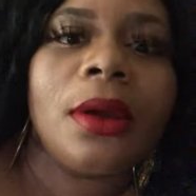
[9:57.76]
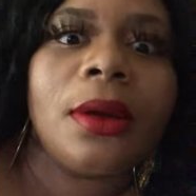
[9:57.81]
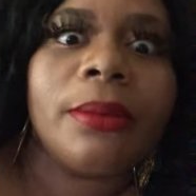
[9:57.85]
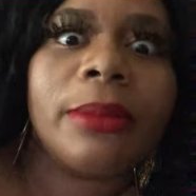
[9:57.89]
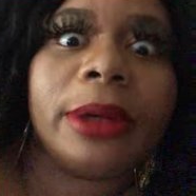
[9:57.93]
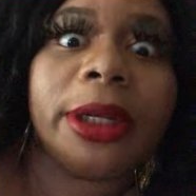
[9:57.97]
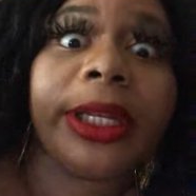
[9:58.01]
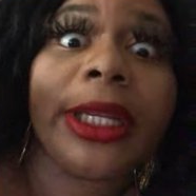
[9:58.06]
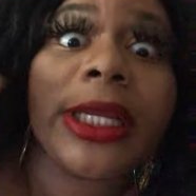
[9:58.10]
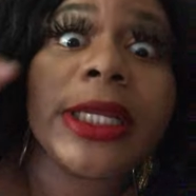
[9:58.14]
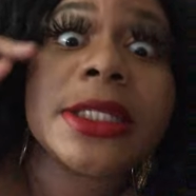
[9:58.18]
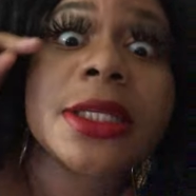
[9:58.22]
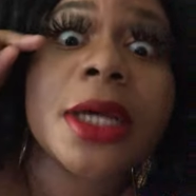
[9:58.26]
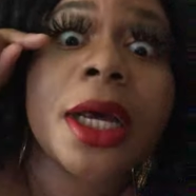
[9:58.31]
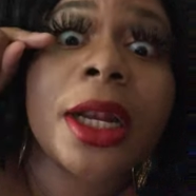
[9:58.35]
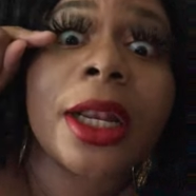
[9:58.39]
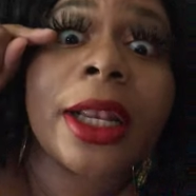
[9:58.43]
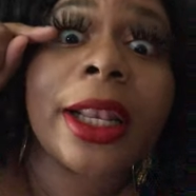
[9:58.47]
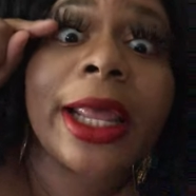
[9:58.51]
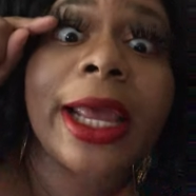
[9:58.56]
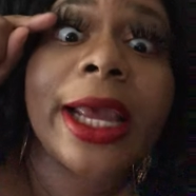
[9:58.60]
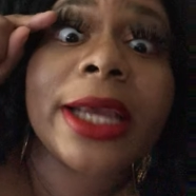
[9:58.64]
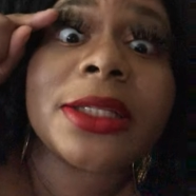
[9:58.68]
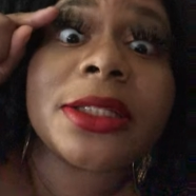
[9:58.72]
But these are the
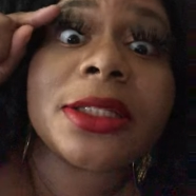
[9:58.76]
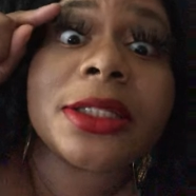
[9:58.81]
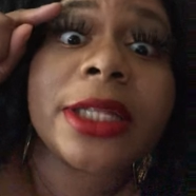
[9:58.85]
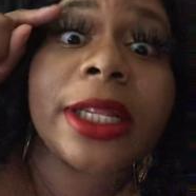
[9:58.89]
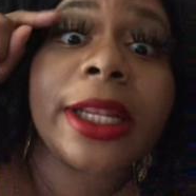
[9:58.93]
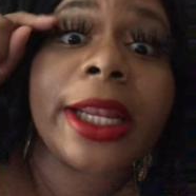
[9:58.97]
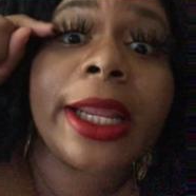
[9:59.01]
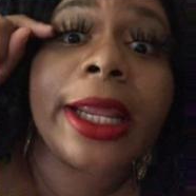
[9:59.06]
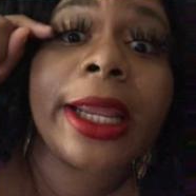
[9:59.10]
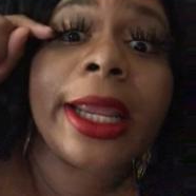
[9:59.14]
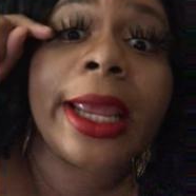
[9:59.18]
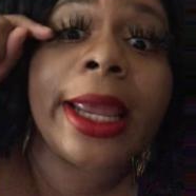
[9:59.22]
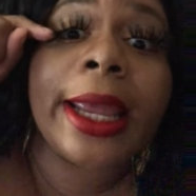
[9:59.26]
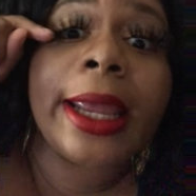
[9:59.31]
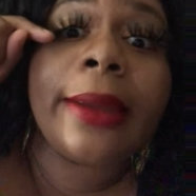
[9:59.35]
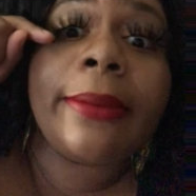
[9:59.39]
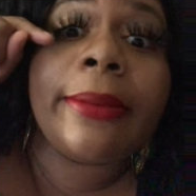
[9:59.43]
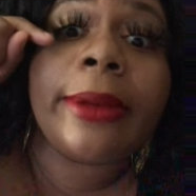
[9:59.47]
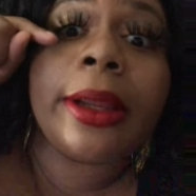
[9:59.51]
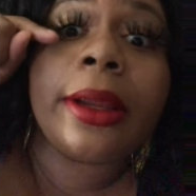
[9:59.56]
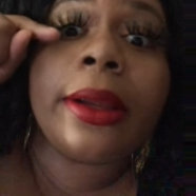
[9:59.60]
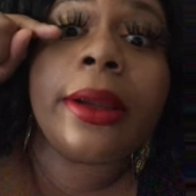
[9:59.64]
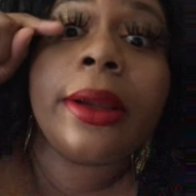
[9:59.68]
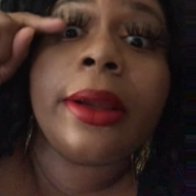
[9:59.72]
lashes that they gave
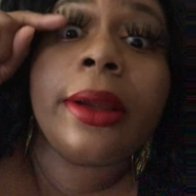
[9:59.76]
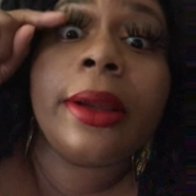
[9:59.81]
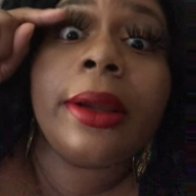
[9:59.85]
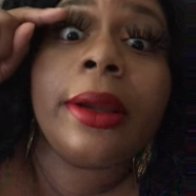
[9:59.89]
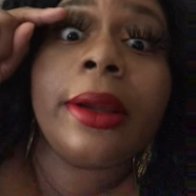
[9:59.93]
me.